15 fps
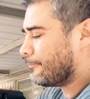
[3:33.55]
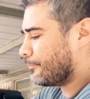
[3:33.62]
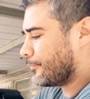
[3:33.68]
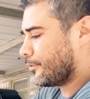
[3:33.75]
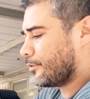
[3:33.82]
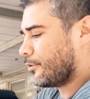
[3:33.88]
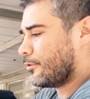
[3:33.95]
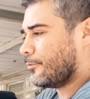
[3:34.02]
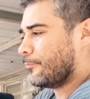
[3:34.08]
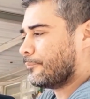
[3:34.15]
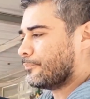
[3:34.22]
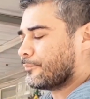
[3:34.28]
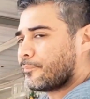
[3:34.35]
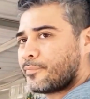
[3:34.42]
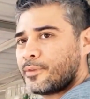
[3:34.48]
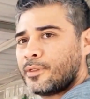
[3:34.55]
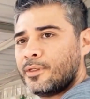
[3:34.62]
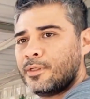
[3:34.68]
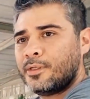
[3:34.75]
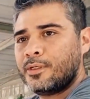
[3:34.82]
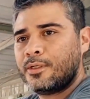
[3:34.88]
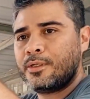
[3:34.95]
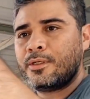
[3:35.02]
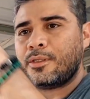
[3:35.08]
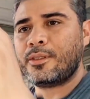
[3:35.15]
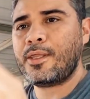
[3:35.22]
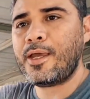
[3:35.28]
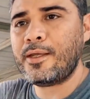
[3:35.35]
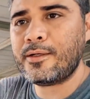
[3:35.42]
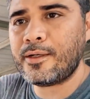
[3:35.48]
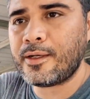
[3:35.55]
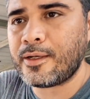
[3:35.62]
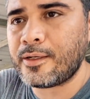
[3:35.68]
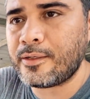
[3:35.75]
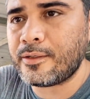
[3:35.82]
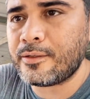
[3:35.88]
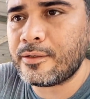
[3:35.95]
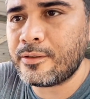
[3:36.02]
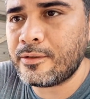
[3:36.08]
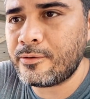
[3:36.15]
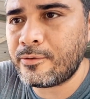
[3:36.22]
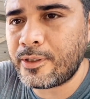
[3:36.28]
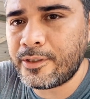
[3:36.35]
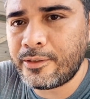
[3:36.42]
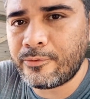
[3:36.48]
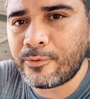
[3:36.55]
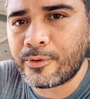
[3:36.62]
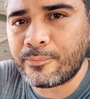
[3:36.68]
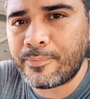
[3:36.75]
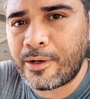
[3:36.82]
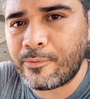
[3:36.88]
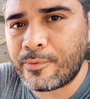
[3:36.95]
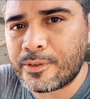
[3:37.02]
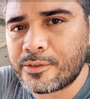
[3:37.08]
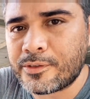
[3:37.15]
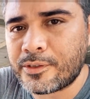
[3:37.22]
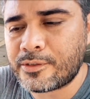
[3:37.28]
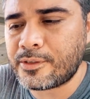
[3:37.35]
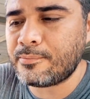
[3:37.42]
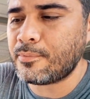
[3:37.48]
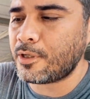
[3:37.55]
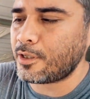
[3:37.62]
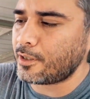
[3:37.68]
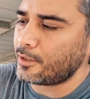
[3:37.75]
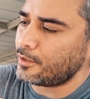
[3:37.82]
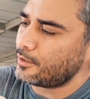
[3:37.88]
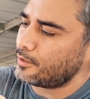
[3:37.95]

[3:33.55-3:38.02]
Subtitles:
So that, and I think we're about 160 bar.